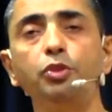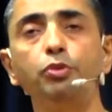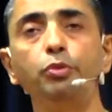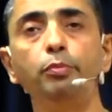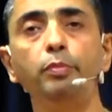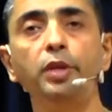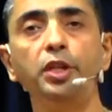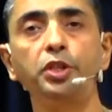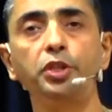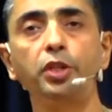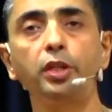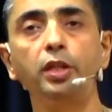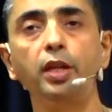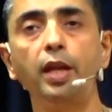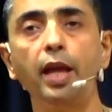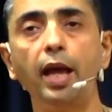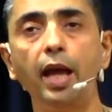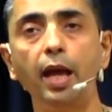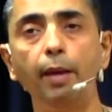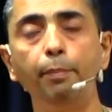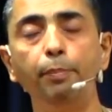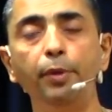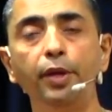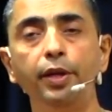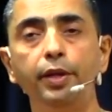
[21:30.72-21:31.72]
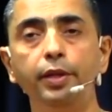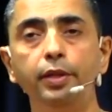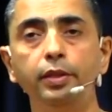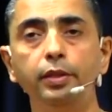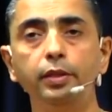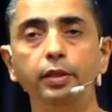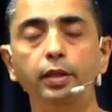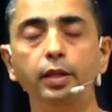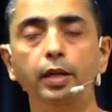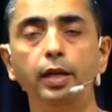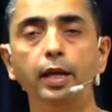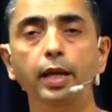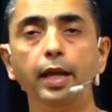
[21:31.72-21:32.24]
transformation
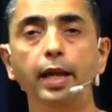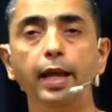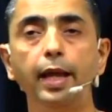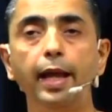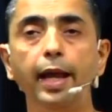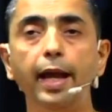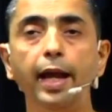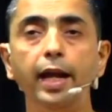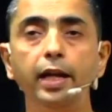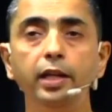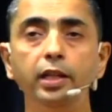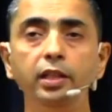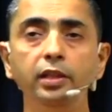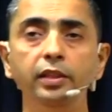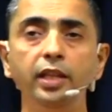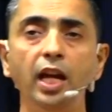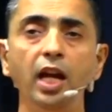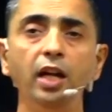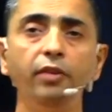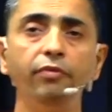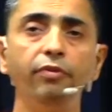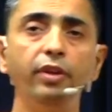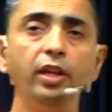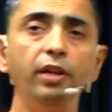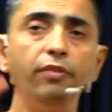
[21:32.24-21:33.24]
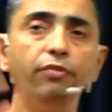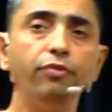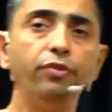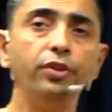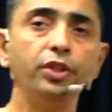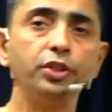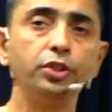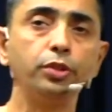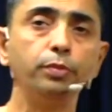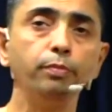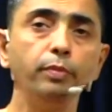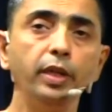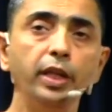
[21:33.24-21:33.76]
happened, and in that very
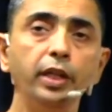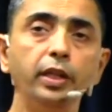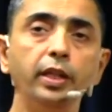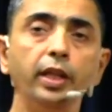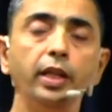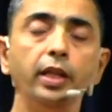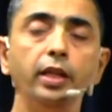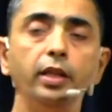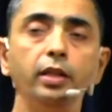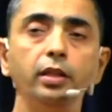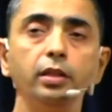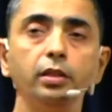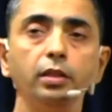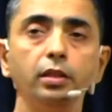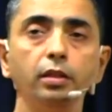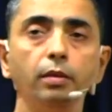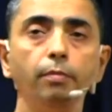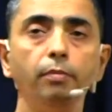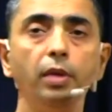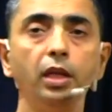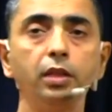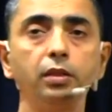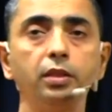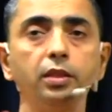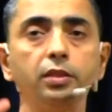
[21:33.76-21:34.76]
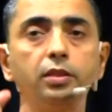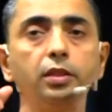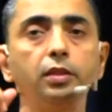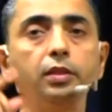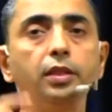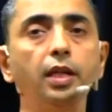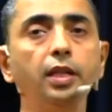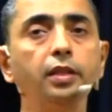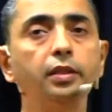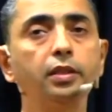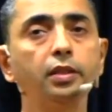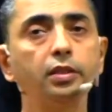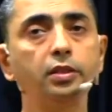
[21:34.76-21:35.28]
first meeting, Bhakti
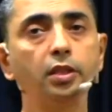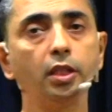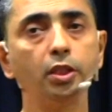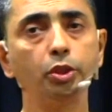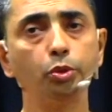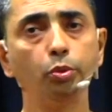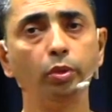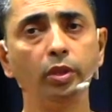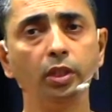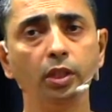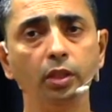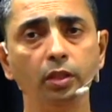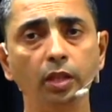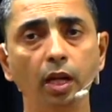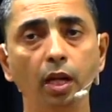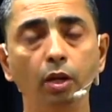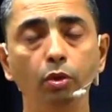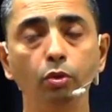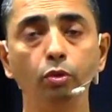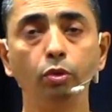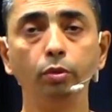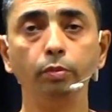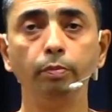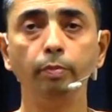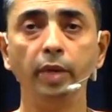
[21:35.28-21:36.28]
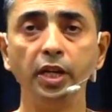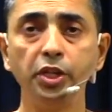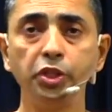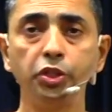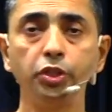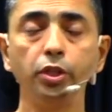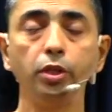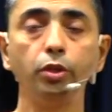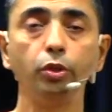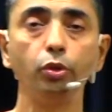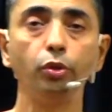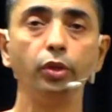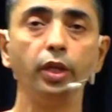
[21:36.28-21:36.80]
Siddhanta Saraswati Thakur
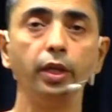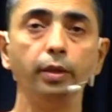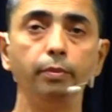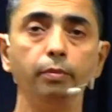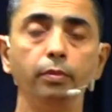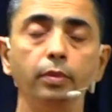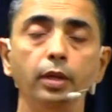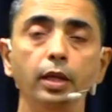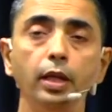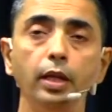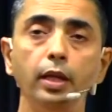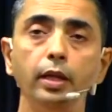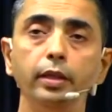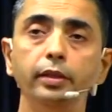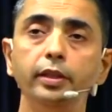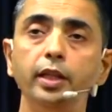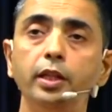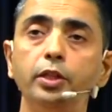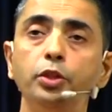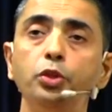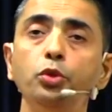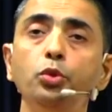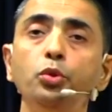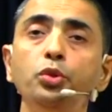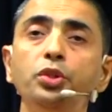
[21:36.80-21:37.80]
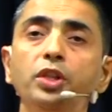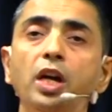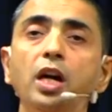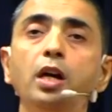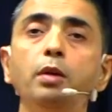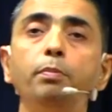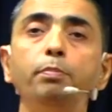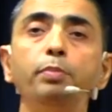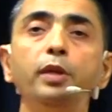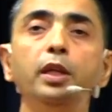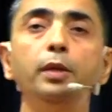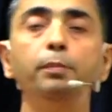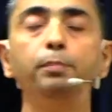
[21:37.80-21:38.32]
mentioned to him that you
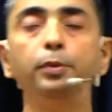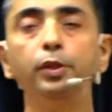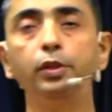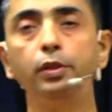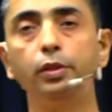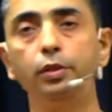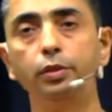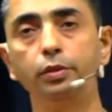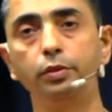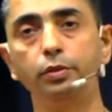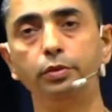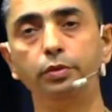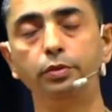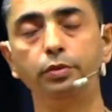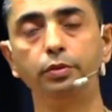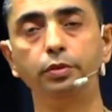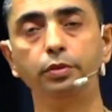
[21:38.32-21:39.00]
young people